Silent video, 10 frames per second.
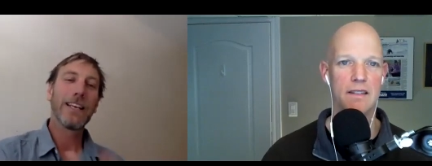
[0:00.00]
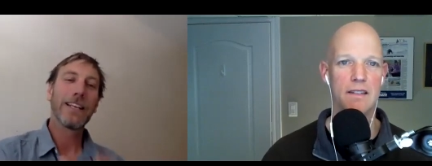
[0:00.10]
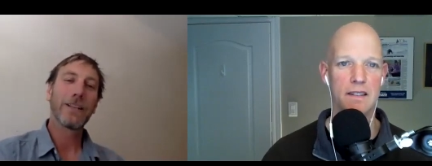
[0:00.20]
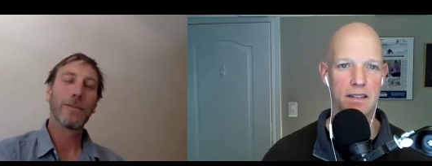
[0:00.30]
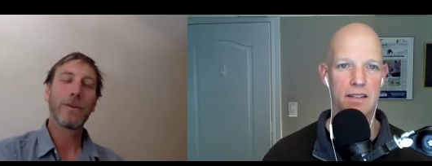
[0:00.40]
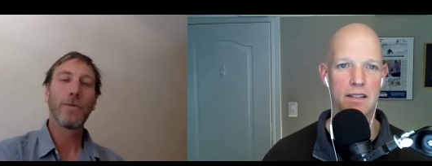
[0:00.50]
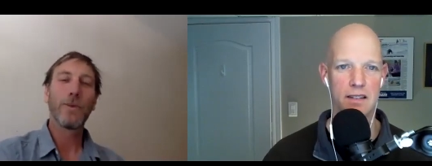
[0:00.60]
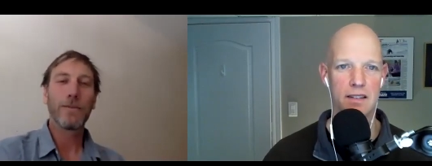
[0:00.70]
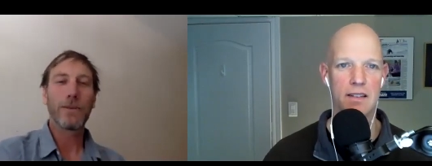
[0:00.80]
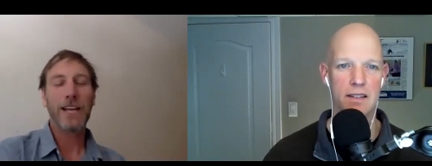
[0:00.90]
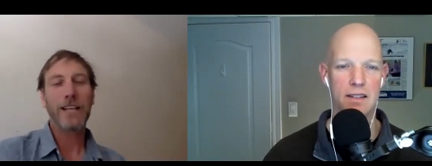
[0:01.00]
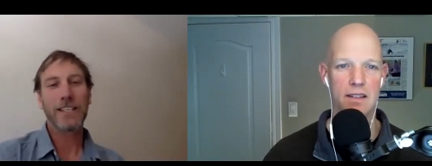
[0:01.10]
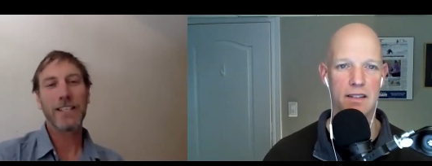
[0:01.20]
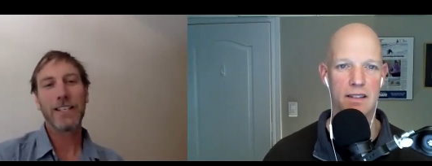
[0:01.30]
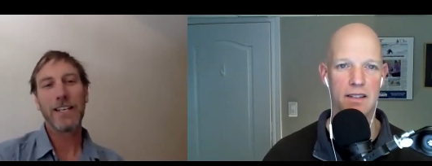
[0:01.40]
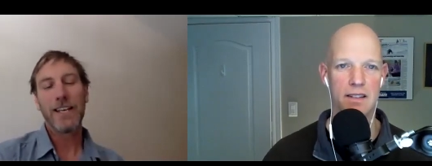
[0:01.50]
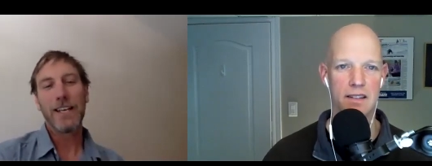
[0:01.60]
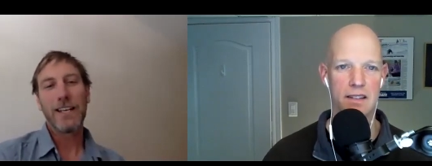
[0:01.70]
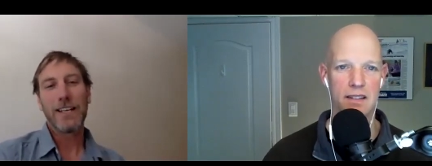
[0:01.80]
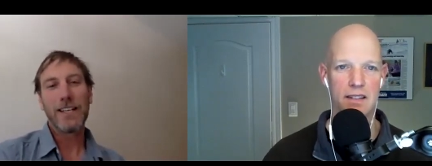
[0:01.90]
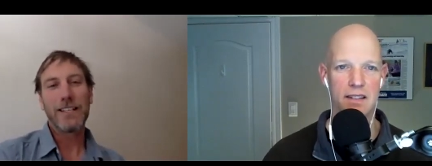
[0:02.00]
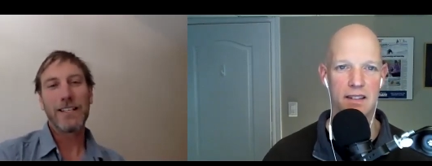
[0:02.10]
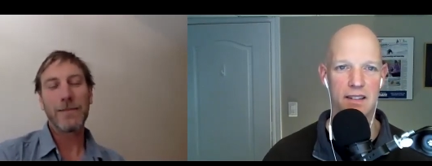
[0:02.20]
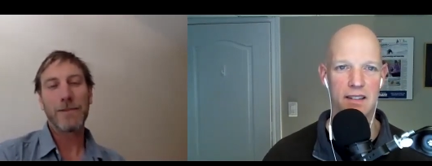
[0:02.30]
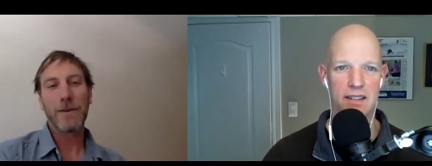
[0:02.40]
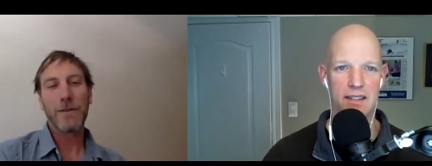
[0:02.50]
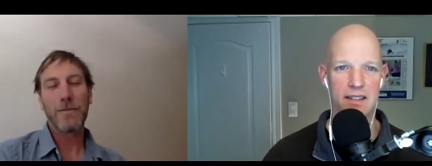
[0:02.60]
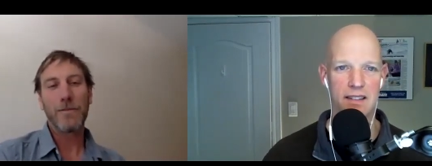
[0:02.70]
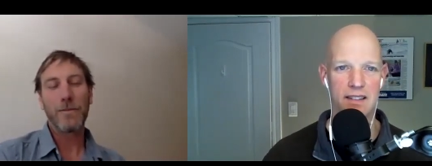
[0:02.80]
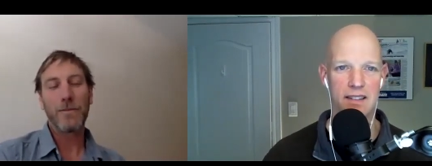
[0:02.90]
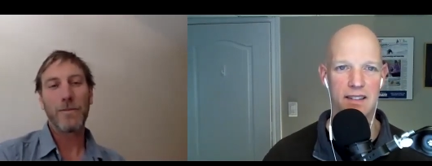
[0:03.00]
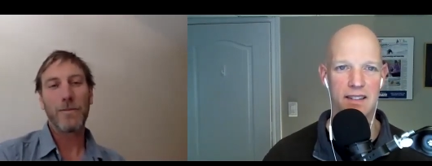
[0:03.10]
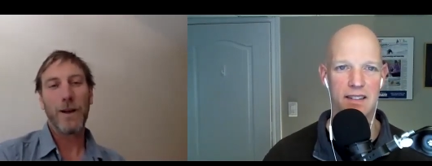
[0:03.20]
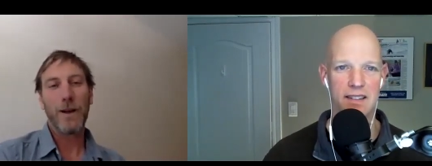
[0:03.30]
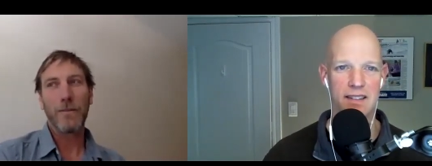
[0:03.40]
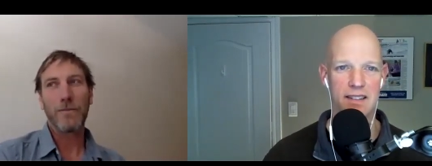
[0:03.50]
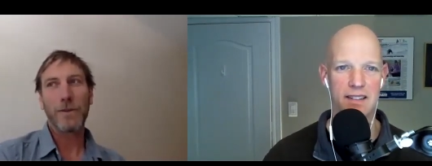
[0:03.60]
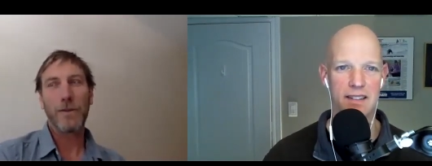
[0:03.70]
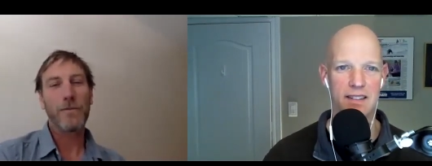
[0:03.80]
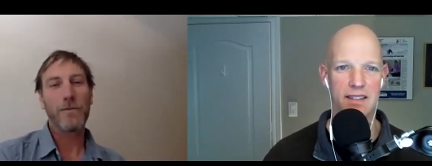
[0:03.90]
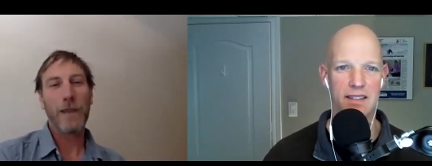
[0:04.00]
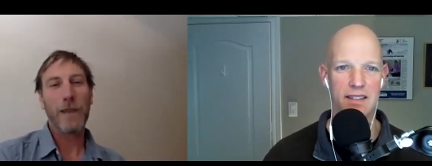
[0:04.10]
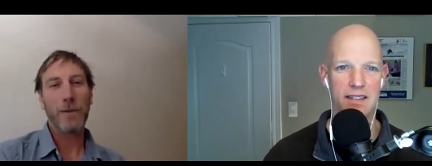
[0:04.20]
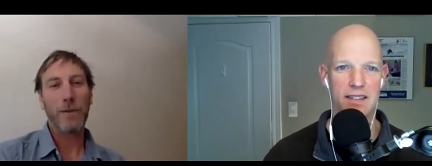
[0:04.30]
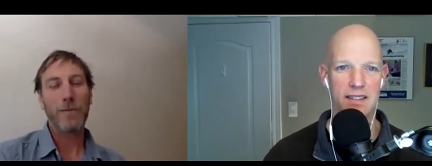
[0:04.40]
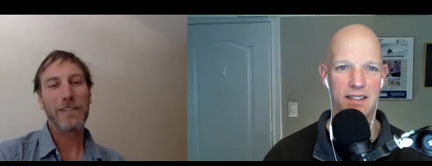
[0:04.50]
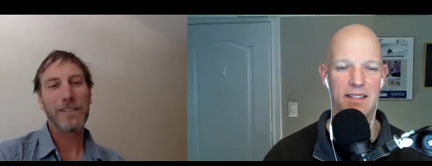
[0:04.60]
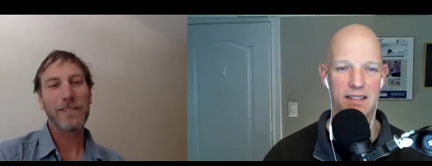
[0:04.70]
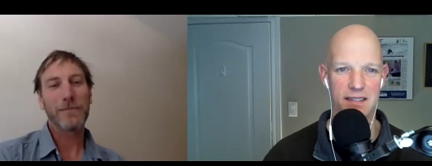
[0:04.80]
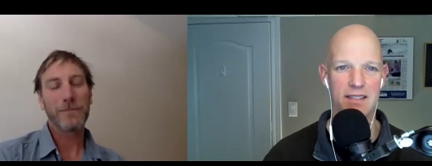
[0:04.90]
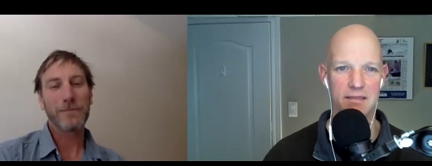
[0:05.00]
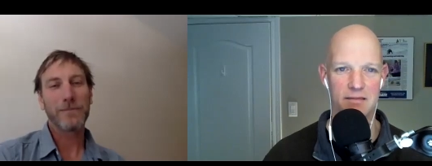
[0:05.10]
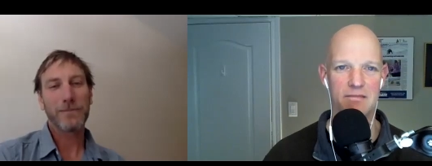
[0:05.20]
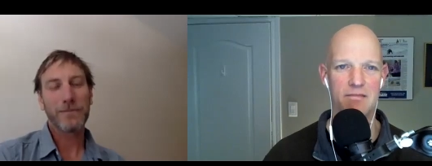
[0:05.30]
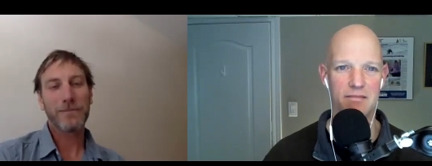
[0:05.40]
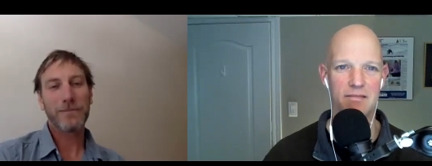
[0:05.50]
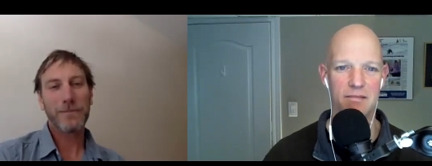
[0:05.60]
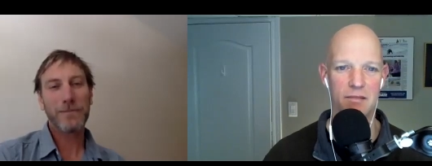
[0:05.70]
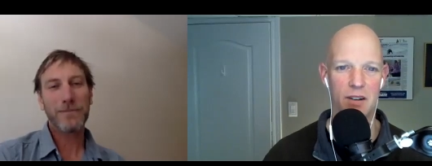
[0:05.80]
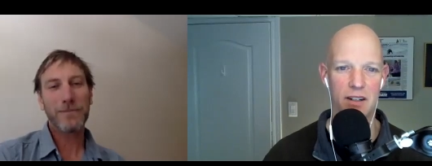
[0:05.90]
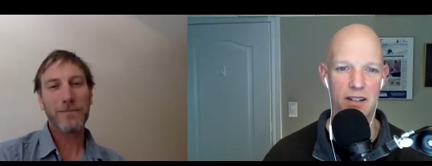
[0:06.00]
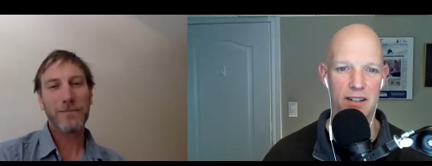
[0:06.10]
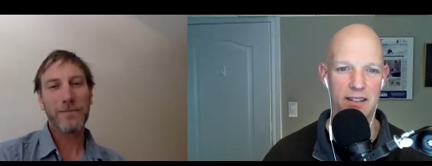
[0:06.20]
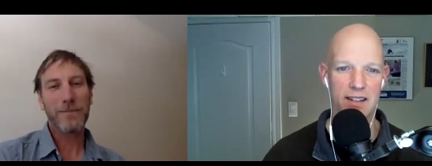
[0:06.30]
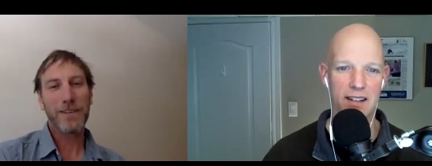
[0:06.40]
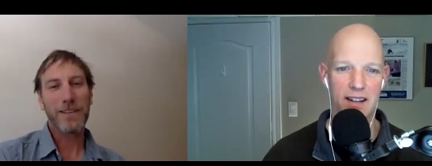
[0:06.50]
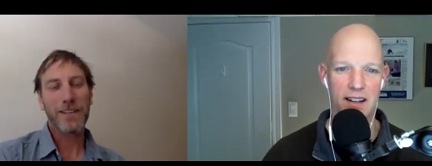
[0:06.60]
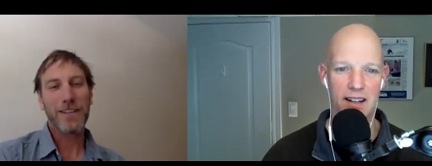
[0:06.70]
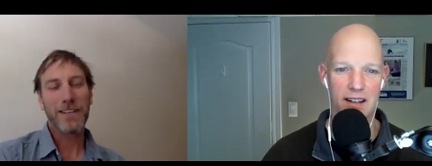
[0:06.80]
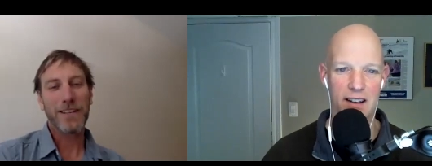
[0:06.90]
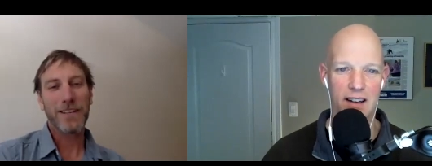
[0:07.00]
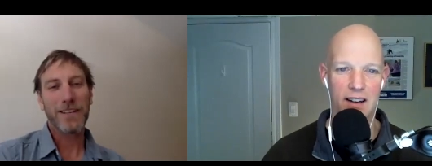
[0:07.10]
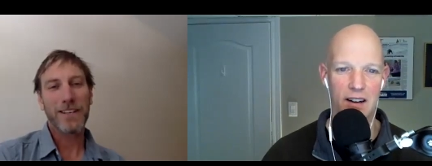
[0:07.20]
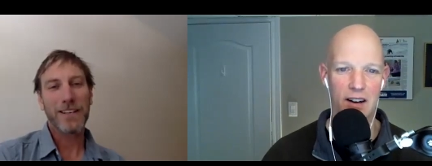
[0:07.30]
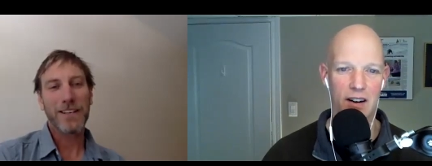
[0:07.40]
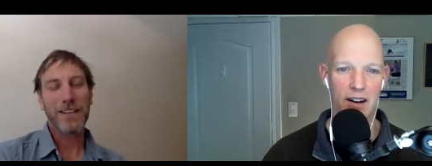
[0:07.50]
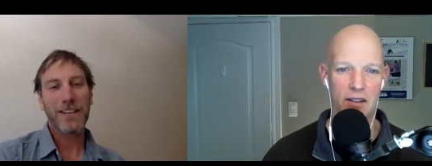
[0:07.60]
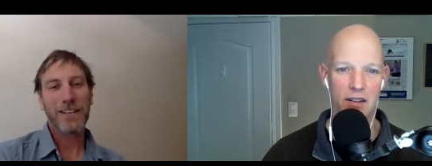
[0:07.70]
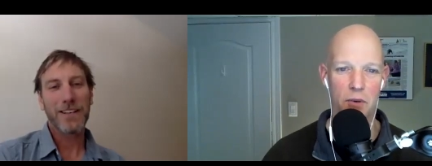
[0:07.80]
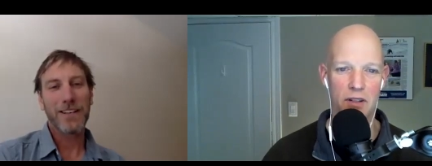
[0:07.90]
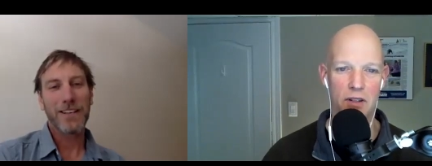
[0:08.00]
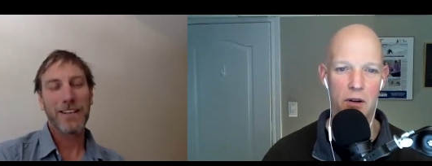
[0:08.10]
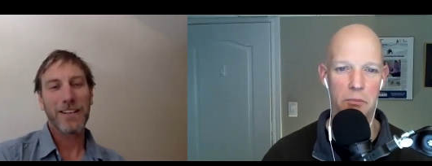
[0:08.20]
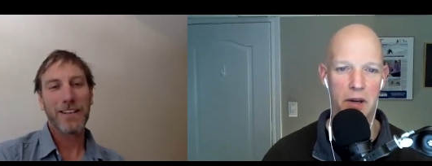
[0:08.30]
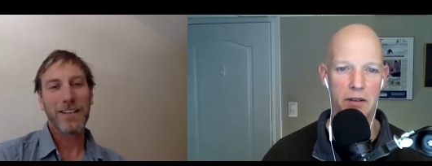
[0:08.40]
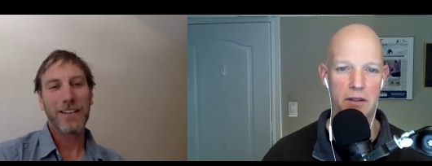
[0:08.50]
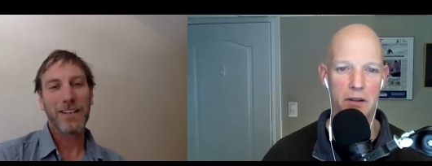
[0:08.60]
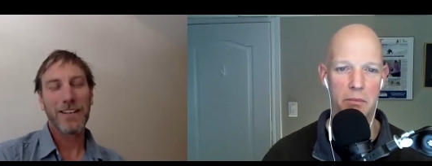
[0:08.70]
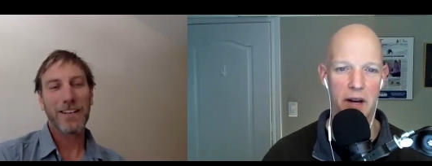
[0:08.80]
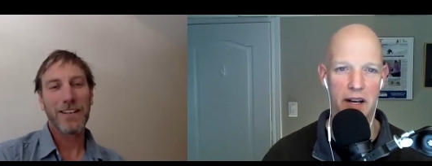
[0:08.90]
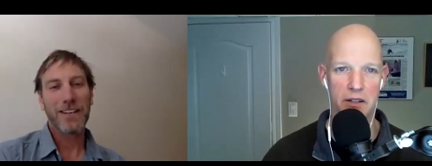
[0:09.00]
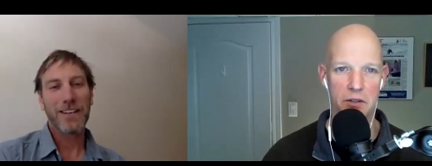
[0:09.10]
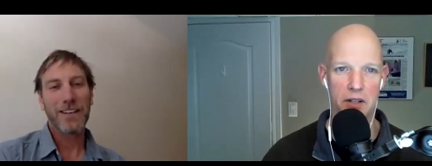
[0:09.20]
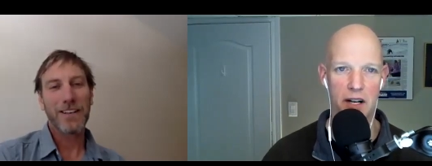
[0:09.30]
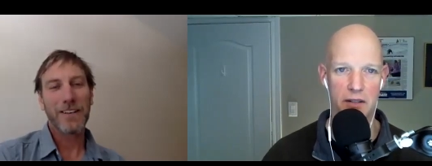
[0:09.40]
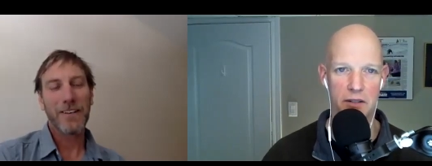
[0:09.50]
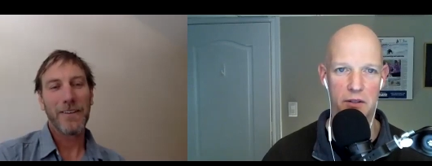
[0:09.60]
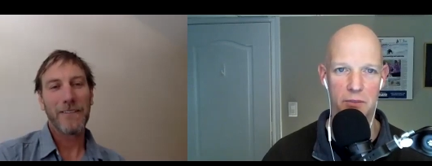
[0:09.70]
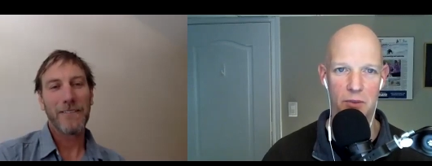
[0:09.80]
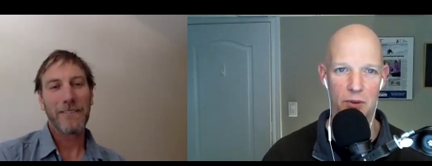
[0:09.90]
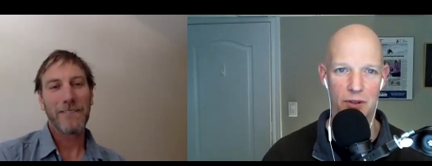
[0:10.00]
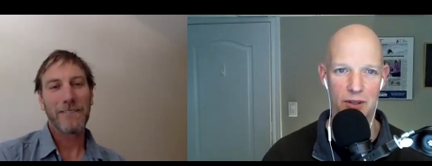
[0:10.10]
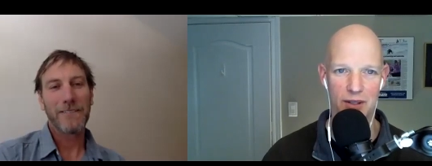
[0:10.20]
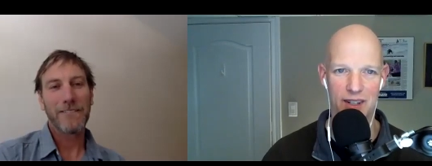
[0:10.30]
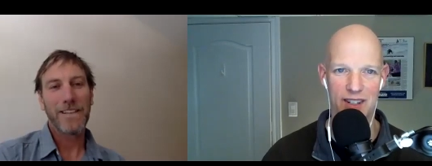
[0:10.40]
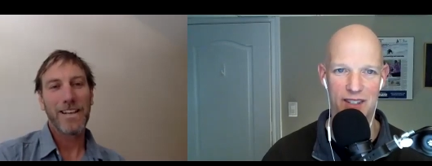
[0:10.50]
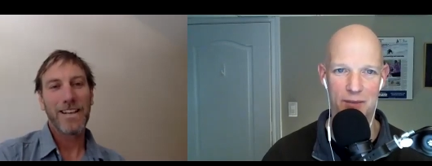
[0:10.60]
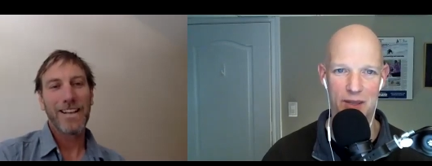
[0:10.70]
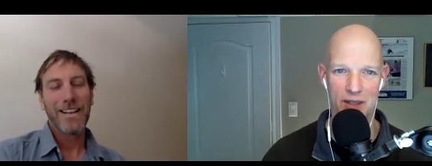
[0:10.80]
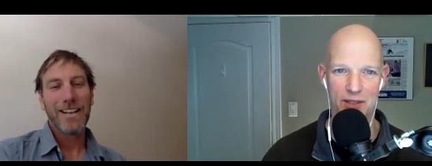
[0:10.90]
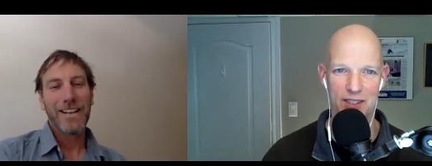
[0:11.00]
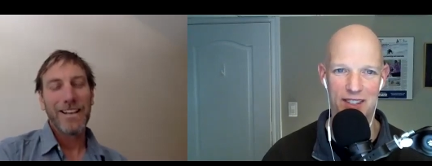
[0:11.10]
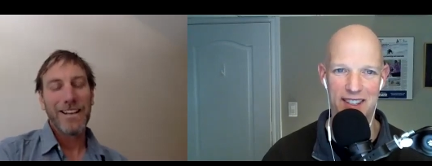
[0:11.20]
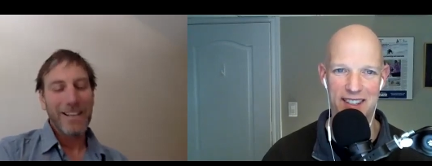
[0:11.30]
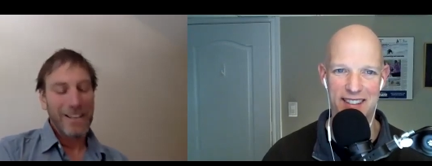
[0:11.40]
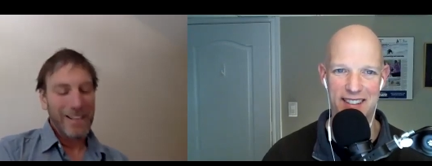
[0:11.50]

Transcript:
Speaker 1: and a little bit of wind protection. And it seems to um, serve many purposes.
Speaker 2: Right on. All right. So, what's your best backcountry costume or costume that you've seen?